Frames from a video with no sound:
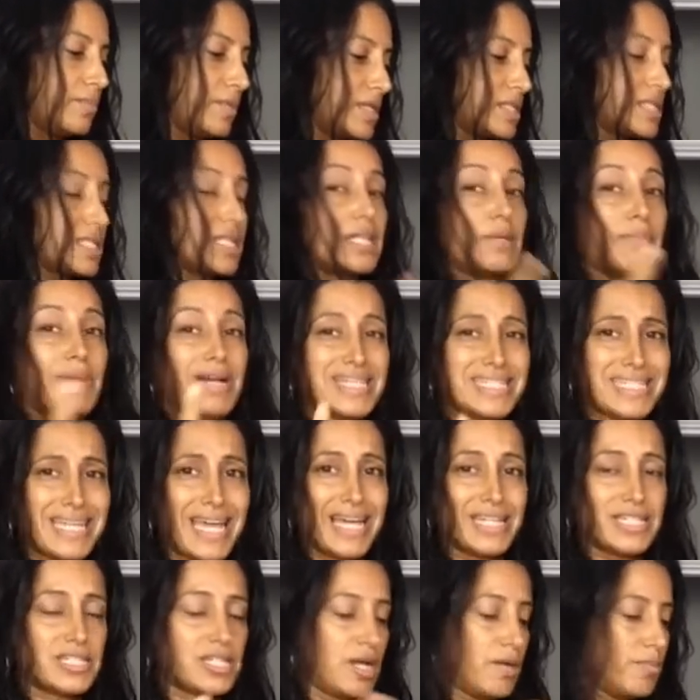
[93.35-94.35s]
basically my
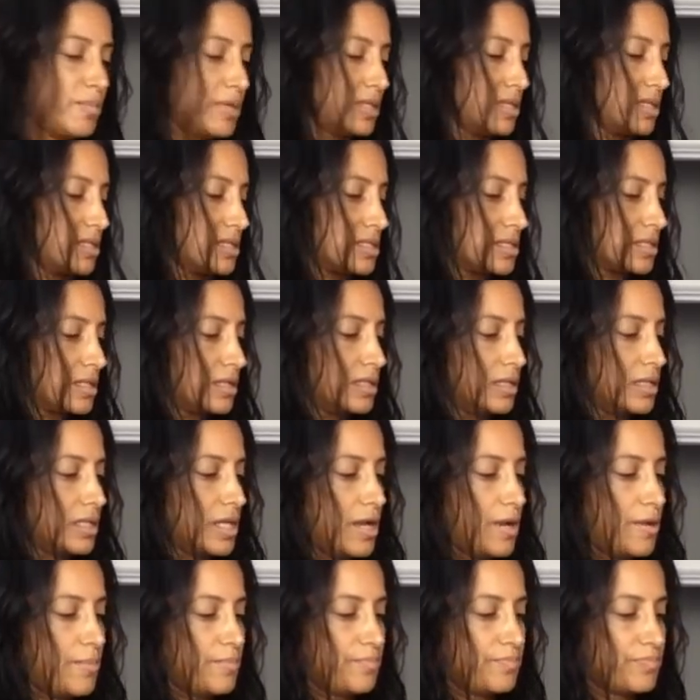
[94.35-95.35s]
dad taught me this
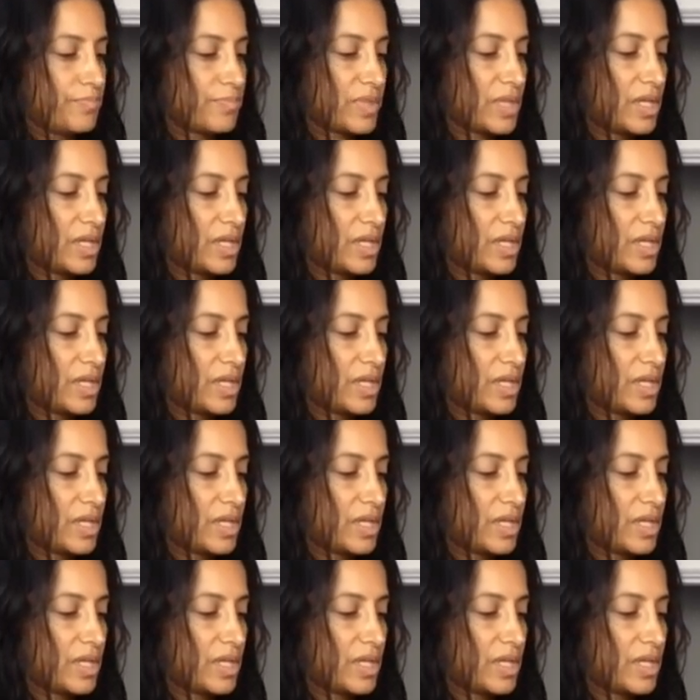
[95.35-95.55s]
little